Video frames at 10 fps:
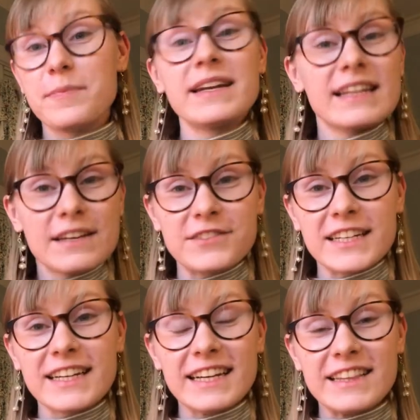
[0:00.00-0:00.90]
been
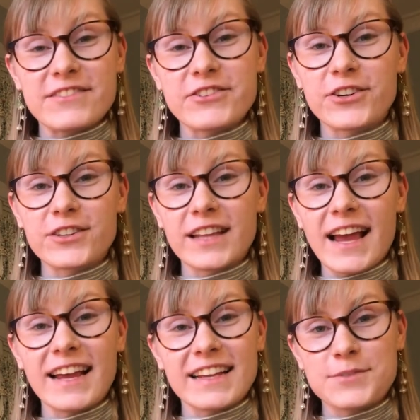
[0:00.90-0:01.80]
living in this
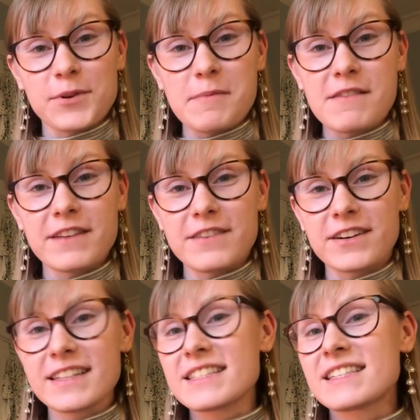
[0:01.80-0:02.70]
turtleneck. It's one of my
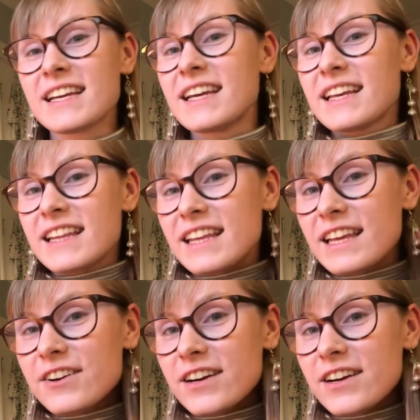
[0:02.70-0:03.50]
favorites. The